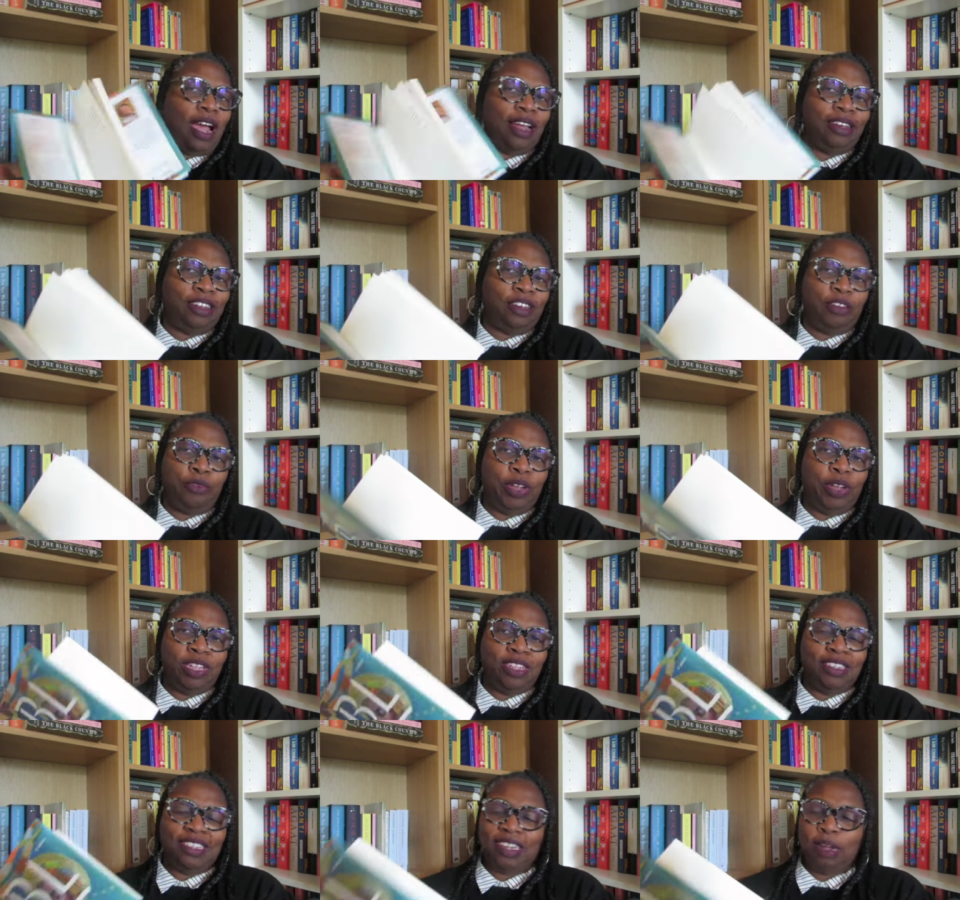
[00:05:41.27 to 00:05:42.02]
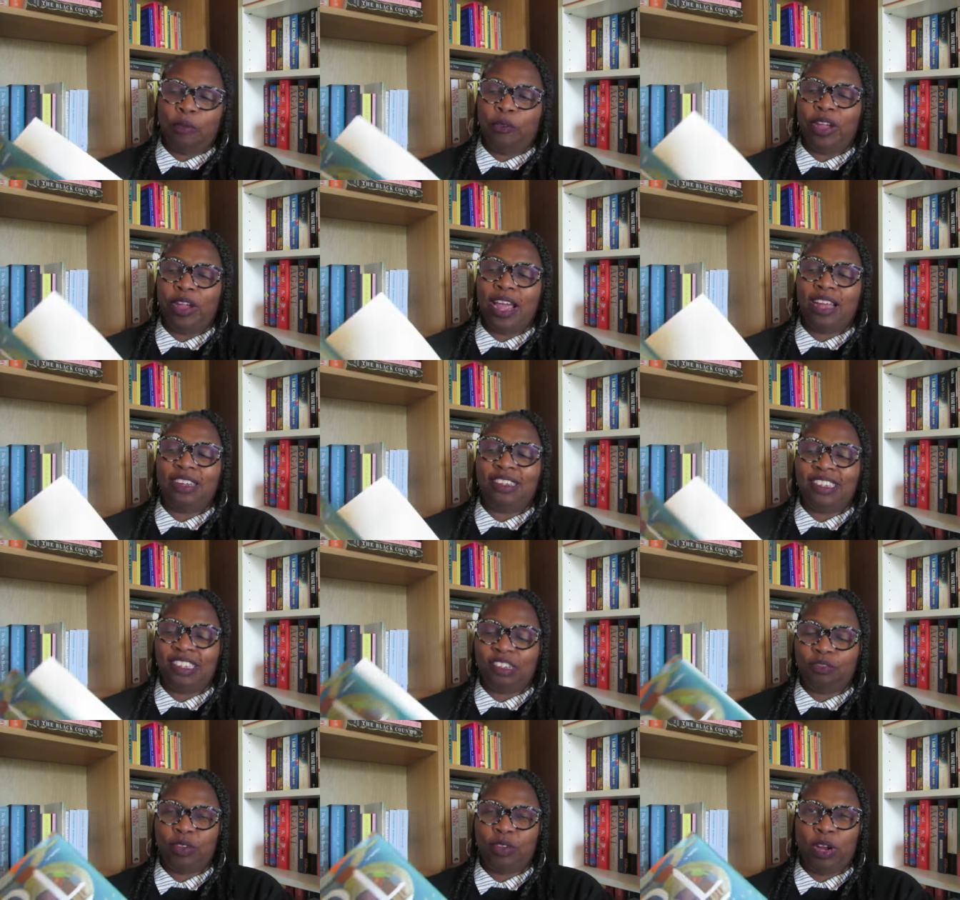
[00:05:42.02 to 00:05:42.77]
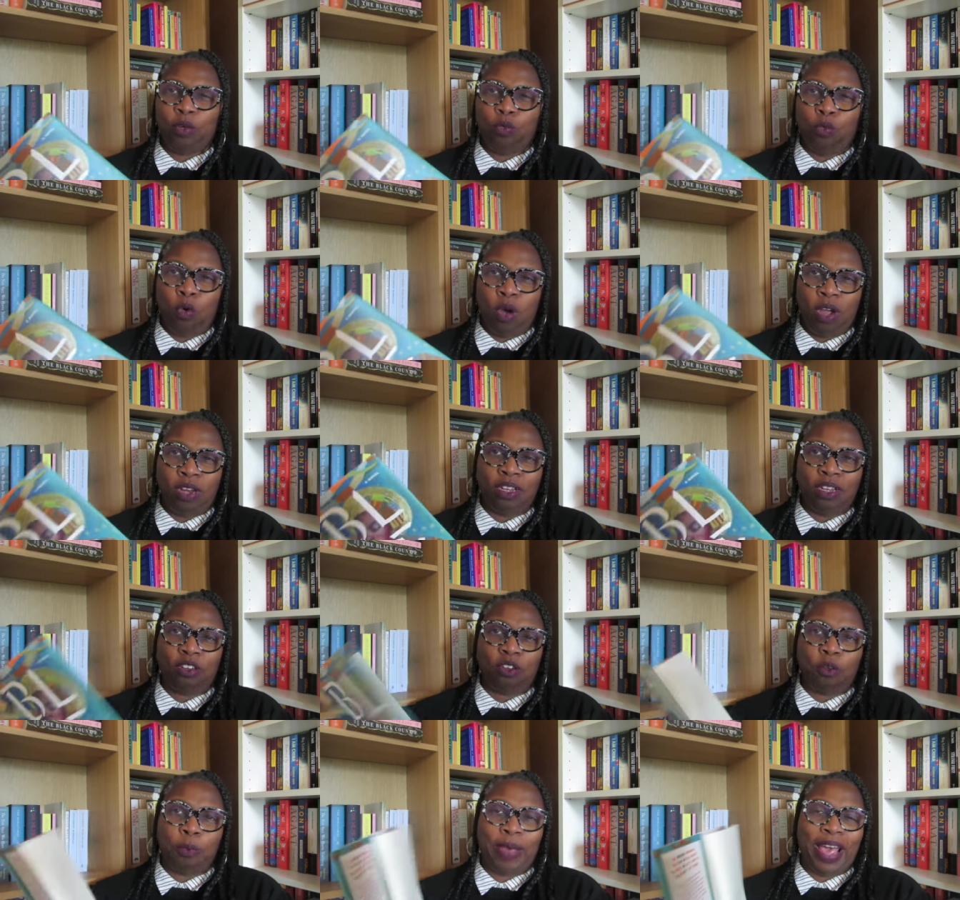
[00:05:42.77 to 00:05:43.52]
I didn't read the summary. I just read one
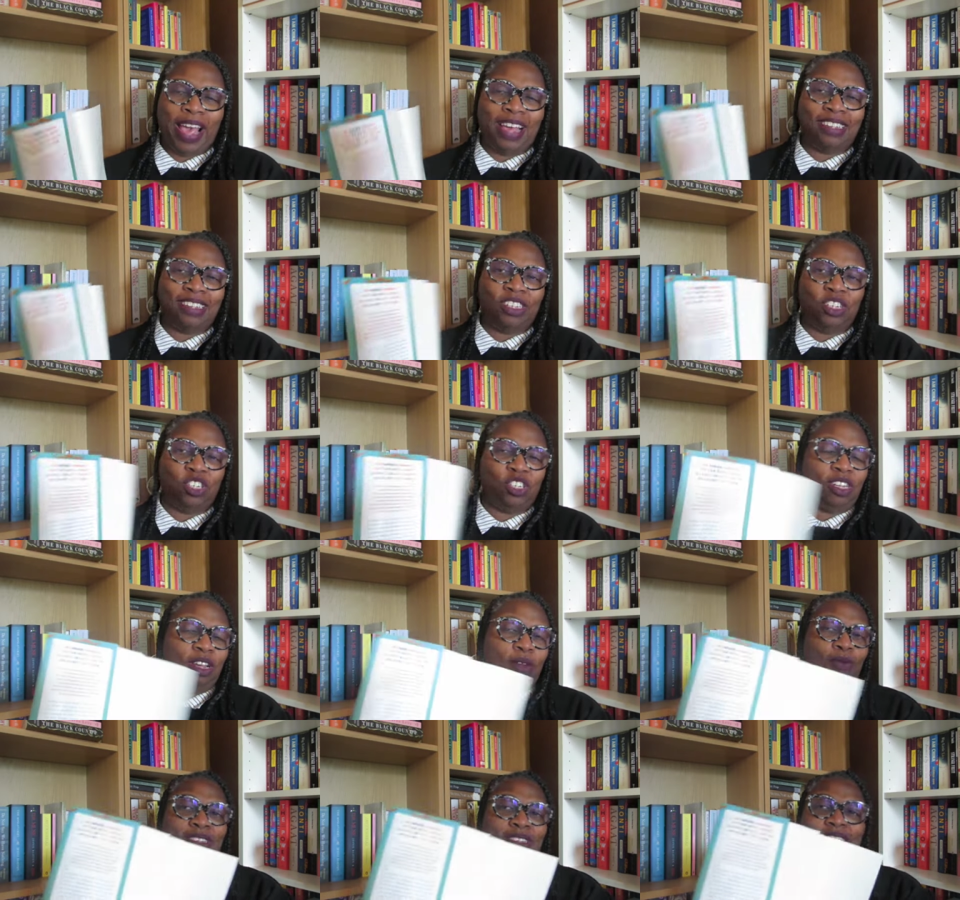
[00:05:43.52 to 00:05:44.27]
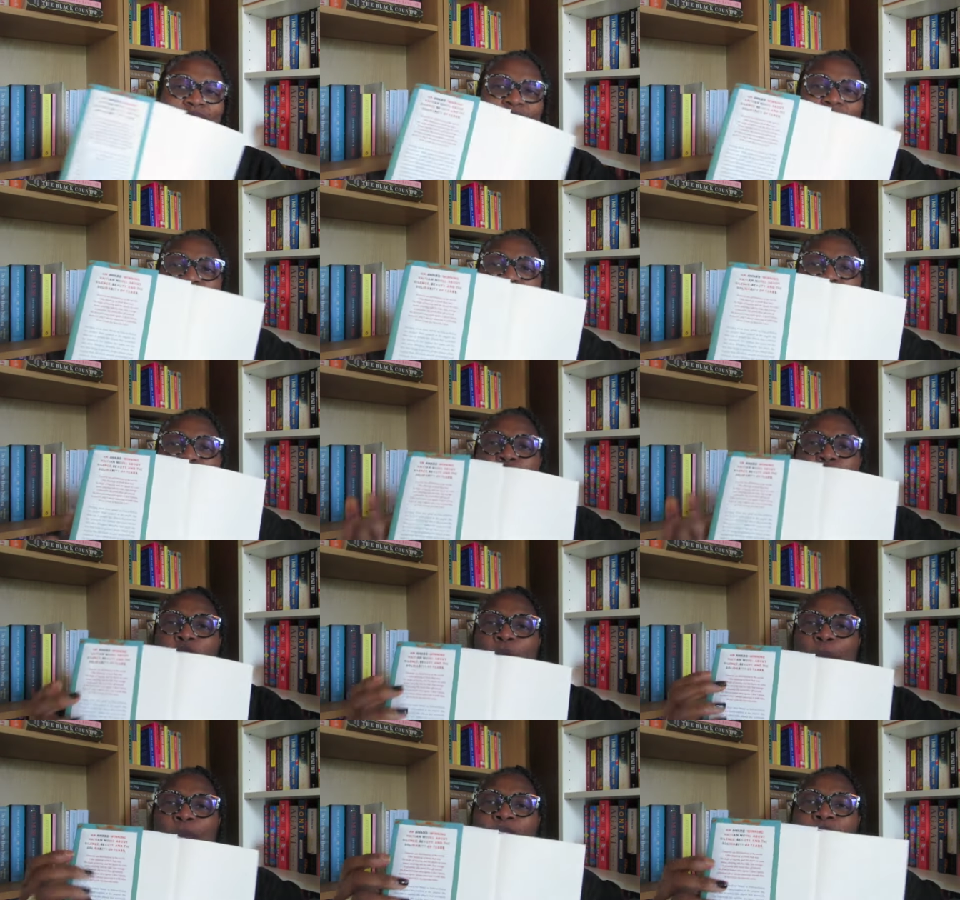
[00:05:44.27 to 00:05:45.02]
little passage that was at the top